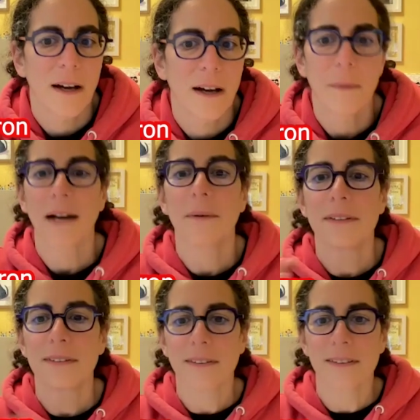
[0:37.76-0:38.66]
I
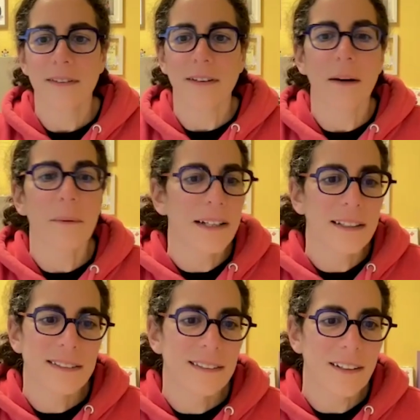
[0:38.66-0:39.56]
was
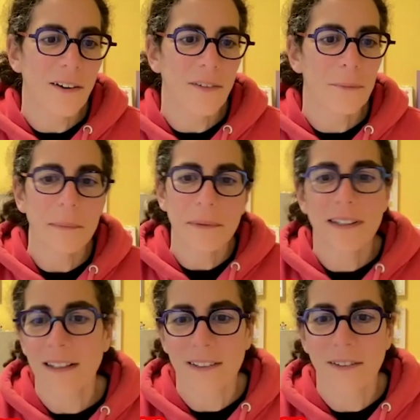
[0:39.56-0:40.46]
always, probably
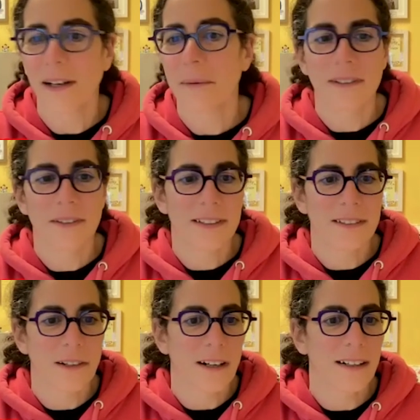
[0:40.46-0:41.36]
like you, I was always a
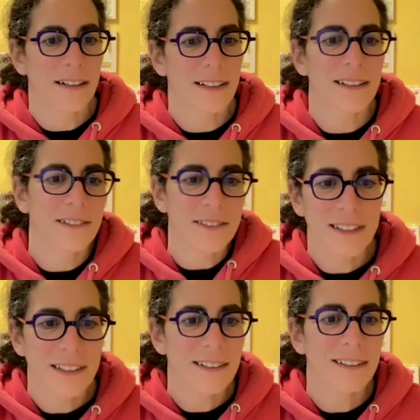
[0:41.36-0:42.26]
drawer, like a
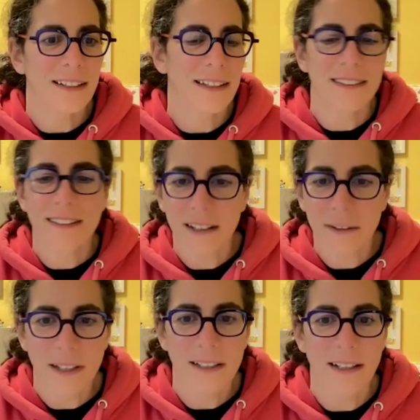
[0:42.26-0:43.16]
doodler, and that's kind
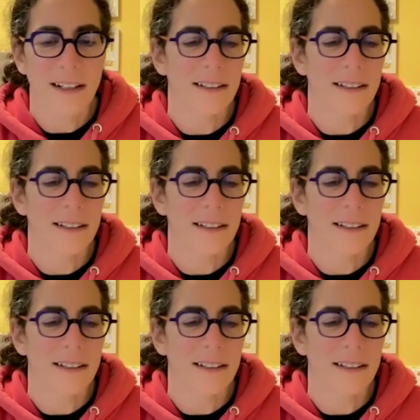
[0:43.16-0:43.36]
of what I did.